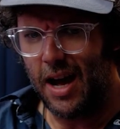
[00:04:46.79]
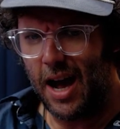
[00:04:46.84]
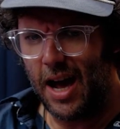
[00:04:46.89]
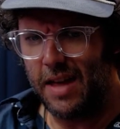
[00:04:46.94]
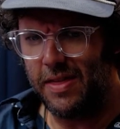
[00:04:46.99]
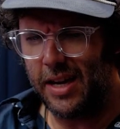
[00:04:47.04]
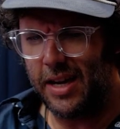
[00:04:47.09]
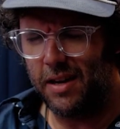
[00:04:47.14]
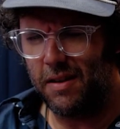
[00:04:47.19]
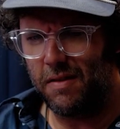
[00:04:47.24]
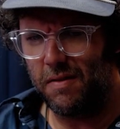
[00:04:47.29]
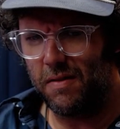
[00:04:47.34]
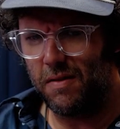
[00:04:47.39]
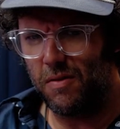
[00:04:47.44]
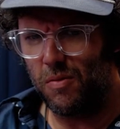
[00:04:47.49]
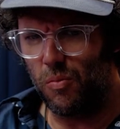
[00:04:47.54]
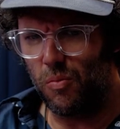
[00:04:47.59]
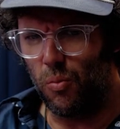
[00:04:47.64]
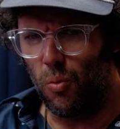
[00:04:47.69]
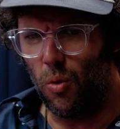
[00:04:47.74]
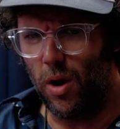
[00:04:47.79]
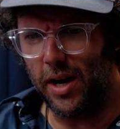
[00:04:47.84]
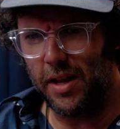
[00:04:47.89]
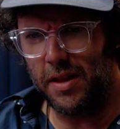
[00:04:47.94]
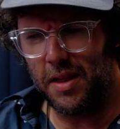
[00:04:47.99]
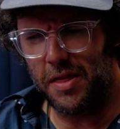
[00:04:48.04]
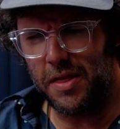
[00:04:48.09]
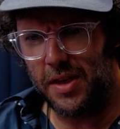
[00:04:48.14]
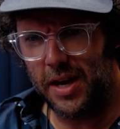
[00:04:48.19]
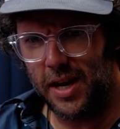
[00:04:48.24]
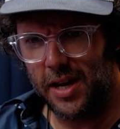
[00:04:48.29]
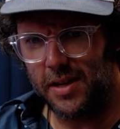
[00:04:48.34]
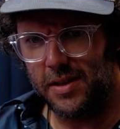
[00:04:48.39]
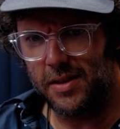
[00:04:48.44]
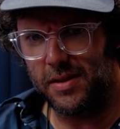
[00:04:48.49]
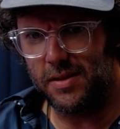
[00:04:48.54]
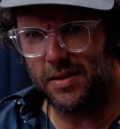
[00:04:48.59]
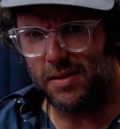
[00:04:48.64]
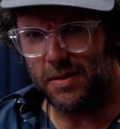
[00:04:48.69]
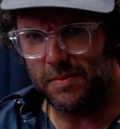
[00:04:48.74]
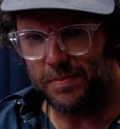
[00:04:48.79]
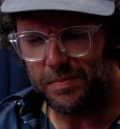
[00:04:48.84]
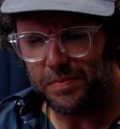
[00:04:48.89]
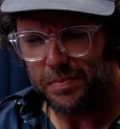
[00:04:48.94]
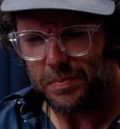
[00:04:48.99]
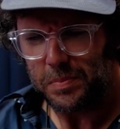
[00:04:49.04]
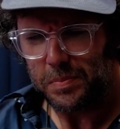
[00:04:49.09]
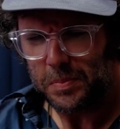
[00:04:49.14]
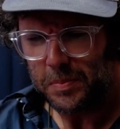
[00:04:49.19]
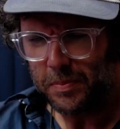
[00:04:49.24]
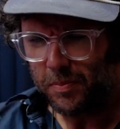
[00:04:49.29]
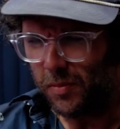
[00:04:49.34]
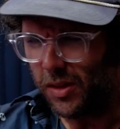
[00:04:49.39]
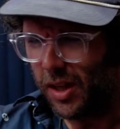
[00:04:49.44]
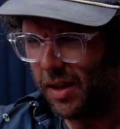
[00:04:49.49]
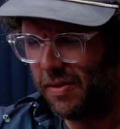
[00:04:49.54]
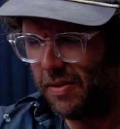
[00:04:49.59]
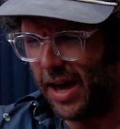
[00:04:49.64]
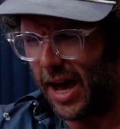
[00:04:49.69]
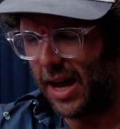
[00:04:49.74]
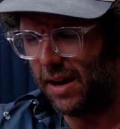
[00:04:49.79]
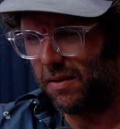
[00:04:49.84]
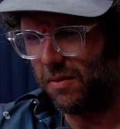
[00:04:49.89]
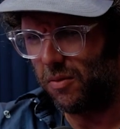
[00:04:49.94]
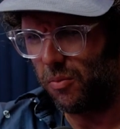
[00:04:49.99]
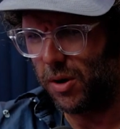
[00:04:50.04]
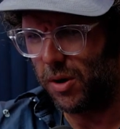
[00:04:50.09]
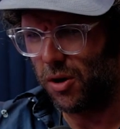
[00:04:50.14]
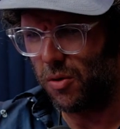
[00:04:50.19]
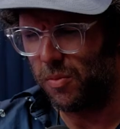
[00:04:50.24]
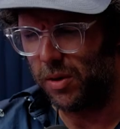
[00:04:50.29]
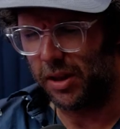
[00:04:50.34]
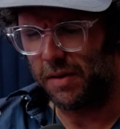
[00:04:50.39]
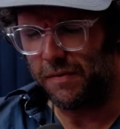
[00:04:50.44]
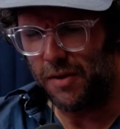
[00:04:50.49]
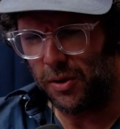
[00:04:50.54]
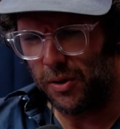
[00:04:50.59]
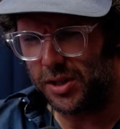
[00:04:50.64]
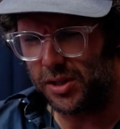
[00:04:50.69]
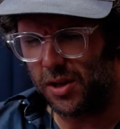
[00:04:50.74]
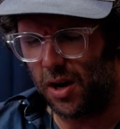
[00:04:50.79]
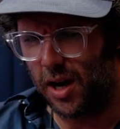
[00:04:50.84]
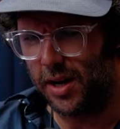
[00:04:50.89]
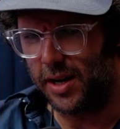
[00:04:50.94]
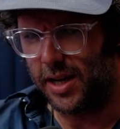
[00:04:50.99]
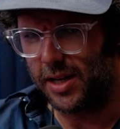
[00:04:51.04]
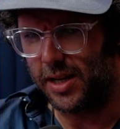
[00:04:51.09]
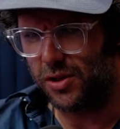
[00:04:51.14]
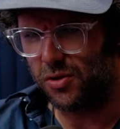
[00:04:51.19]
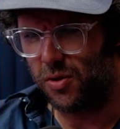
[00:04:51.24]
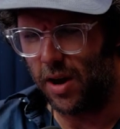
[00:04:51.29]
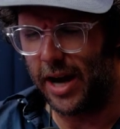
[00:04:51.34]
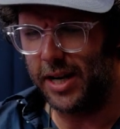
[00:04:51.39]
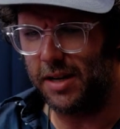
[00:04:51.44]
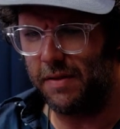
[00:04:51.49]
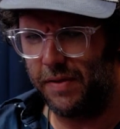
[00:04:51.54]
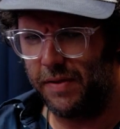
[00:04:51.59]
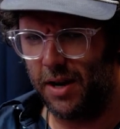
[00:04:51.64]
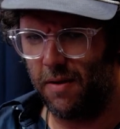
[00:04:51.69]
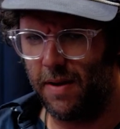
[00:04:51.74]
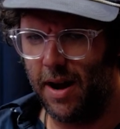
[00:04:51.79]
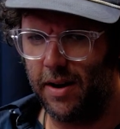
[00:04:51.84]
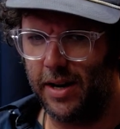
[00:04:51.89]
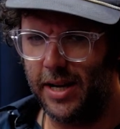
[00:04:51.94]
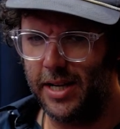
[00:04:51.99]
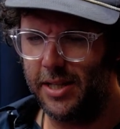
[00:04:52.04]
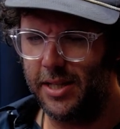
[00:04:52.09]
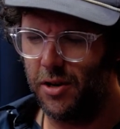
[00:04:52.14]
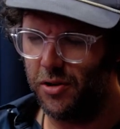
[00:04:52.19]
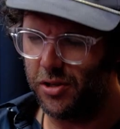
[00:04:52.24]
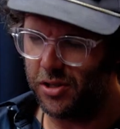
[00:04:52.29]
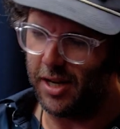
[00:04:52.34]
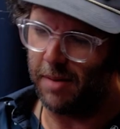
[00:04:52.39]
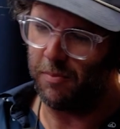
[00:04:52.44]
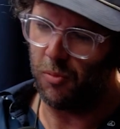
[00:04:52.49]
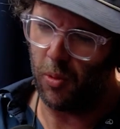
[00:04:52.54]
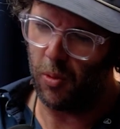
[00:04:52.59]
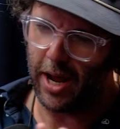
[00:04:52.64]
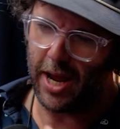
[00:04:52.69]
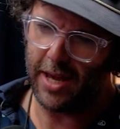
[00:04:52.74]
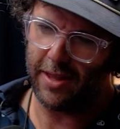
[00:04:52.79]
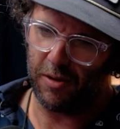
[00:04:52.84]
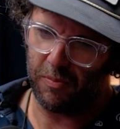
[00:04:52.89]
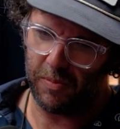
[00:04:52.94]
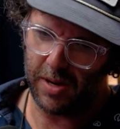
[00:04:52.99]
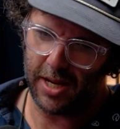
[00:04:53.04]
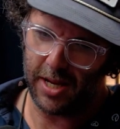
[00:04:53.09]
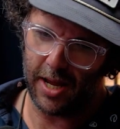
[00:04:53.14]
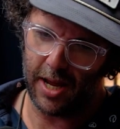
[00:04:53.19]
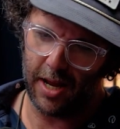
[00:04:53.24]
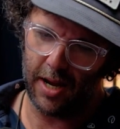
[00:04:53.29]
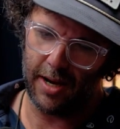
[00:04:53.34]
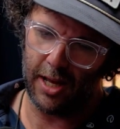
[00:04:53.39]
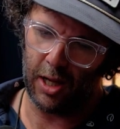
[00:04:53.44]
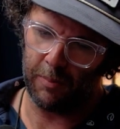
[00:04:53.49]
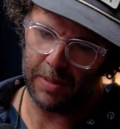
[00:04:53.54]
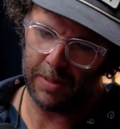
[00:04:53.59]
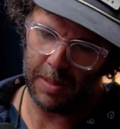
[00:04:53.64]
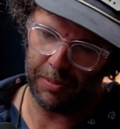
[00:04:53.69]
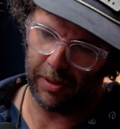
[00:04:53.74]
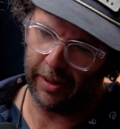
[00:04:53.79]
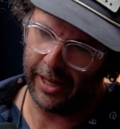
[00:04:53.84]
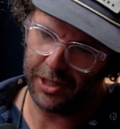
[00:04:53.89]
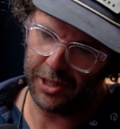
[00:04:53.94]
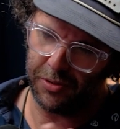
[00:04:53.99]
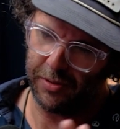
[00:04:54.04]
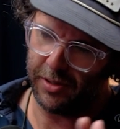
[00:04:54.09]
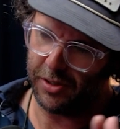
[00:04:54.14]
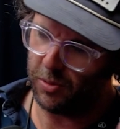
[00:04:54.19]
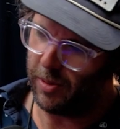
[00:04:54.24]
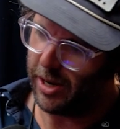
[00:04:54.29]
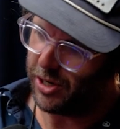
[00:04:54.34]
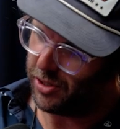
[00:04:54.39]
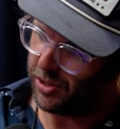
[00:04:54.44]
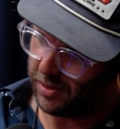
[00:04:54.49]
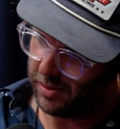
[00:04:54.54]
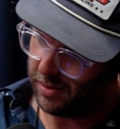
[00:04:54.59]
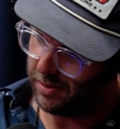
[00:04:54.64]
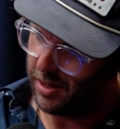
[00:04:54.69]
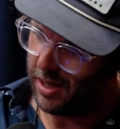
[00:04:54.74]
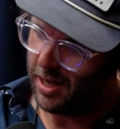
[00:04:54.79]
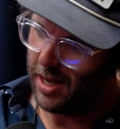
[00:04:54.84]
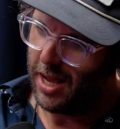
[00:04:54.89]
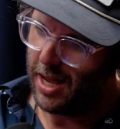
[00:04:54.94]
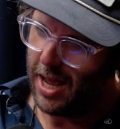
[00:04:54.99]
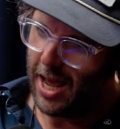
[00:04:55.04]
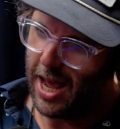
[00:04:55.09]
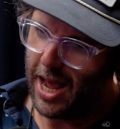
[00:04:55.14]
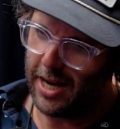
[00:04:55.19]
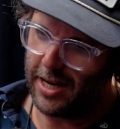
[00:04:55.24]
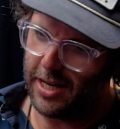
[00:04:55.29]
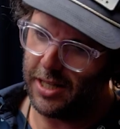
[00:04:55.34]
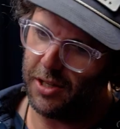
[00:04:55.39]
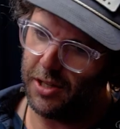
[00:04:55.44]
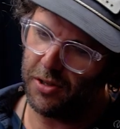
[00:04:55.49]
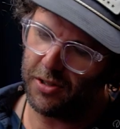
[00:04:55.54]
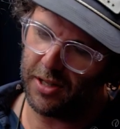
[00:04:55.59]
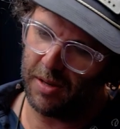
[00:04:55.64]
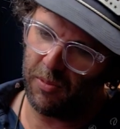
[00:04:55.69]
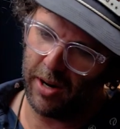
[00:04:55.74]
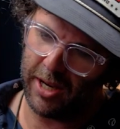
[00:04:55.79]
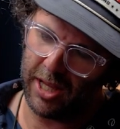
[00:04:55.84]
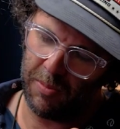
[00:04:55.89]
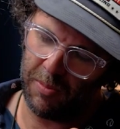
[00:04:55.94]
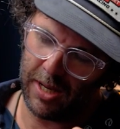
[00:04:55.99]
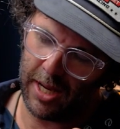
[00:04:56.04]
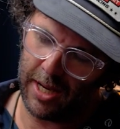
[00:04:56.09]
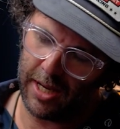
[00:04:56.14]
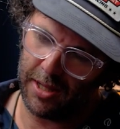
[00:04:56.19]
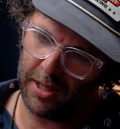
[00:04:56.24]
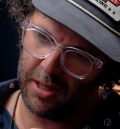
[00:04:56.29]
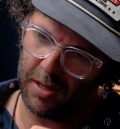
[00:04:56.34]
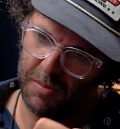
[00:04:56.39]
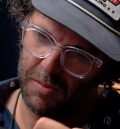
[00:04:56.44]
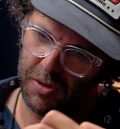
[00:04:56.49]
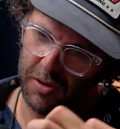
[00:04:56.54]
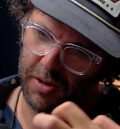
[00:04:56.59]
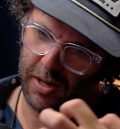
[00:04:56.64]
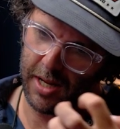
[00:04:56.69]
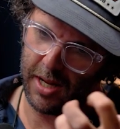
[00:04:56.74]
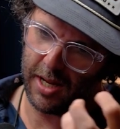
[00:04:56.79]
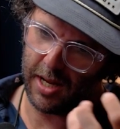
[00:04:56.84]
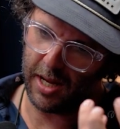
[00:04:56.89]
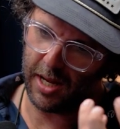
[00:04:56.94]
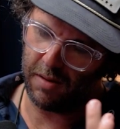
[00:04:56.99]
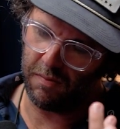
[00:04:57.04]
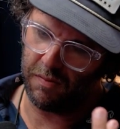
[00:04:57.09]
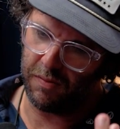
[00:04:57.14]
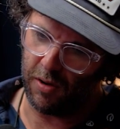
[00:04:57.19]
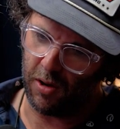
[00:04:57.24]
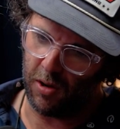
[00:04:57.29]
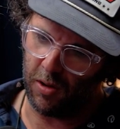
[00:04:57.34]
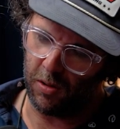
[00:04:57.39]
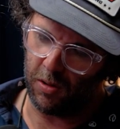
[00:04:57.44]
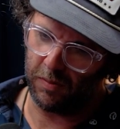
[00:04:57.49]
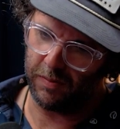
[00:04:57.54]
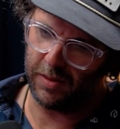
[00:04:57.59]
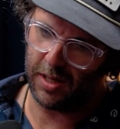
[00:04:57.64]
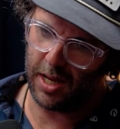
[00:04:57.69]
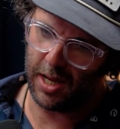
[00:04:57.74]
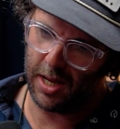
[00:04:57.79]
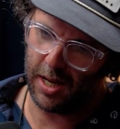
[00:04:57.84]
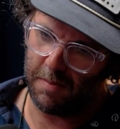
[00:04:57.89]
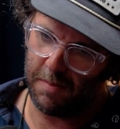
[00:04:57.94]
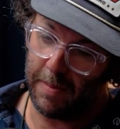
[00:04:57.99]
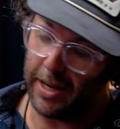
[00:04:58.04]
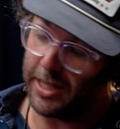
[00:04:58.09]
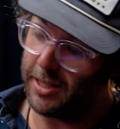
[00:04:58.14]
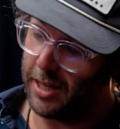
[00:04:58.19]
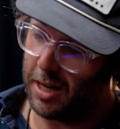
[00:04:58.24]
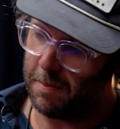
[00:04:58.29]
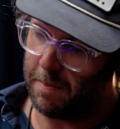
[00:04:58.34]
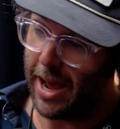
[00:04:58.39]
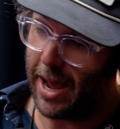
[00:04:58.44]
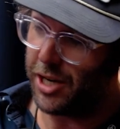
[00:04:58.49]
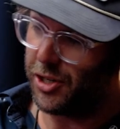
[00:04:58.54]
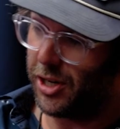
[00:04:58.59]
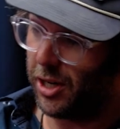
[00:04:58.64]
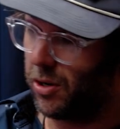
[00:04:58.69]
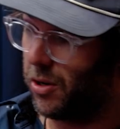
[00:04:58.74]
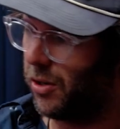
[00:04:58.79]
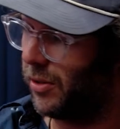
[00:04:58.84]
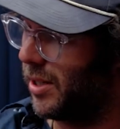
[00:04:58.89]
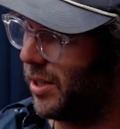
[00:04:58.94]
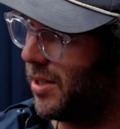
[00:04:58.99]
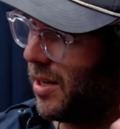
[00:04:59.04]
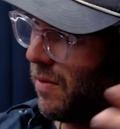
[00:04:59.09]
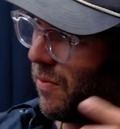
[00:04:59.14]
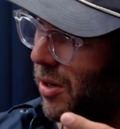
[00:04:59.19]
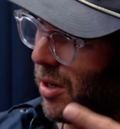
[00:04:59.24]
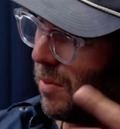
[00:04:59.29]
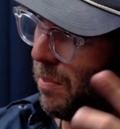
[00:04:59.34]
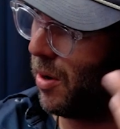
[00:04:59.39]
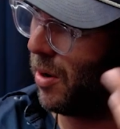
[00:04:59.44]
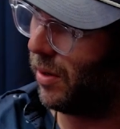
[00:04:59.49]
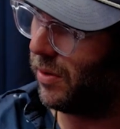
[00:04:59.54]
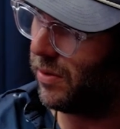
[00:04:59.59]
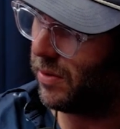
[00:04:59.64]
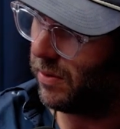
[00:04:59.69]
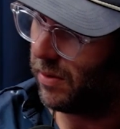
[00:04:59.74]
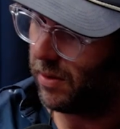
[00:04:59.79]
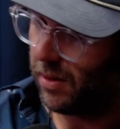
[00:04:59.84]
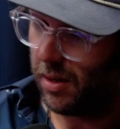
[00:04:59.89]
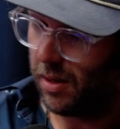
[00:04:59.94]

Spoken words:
I think one of the things that we're really focused on is trying to figure out, is there some way that we can help people answer these questions? And is there some way that we can get the community involved in mixing and matching all these different components?